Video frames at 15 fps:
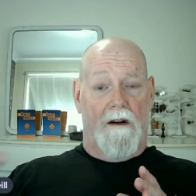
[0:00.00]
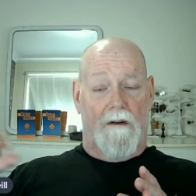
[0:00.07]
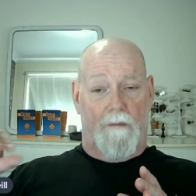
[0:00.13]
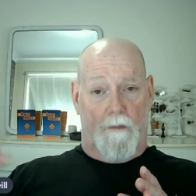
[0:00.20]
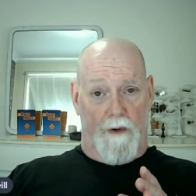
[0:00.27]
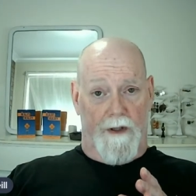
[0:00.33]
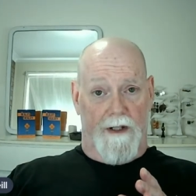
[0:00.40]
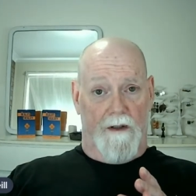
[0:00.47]

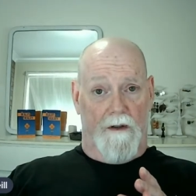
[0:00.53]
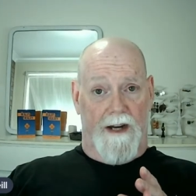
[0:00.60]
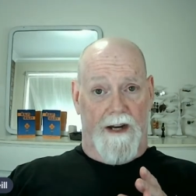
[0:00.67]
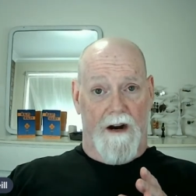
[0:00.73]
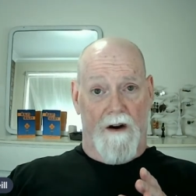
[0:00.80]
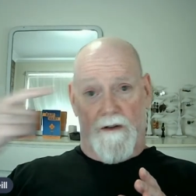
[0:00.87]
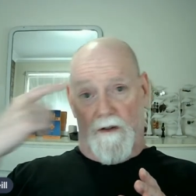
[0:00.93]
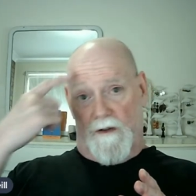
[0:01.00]
real
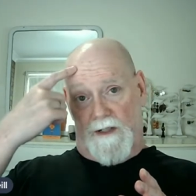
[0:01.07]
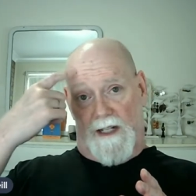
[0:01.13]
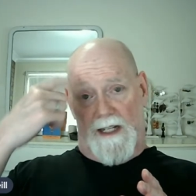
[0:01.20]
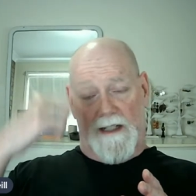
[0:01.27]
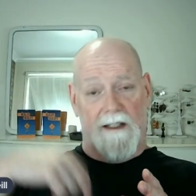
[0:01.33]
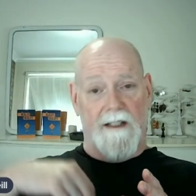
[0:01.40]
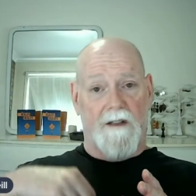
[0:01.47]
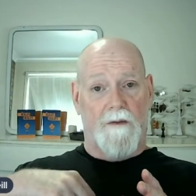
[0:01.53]
characters like
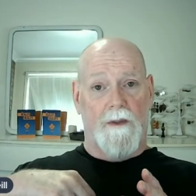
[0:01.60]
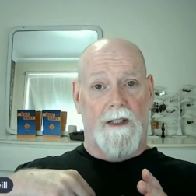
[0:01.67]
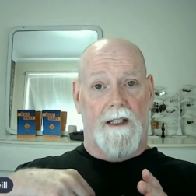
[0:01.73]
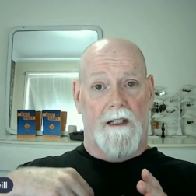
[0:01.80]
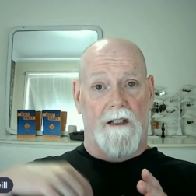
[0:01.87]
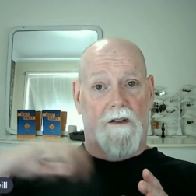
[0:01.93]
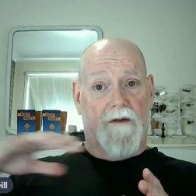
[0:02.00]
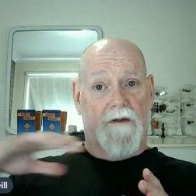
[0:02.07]
this one
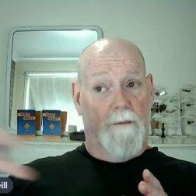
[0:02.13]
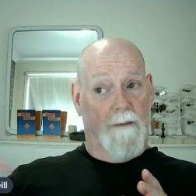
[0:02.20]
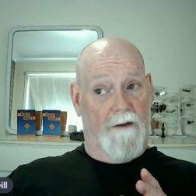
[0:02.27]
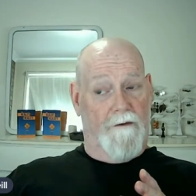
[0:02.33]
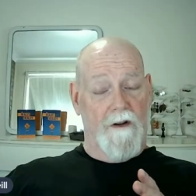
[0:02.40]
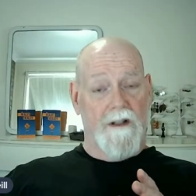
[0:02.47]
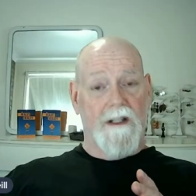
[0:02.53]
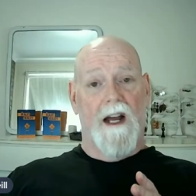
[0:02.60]
is from
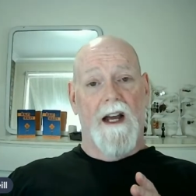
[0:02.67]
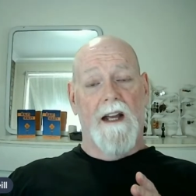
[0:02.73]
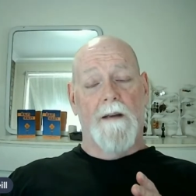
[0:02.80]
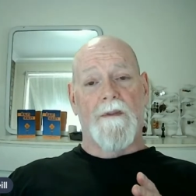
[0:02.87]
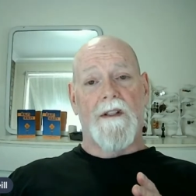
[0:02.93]
different times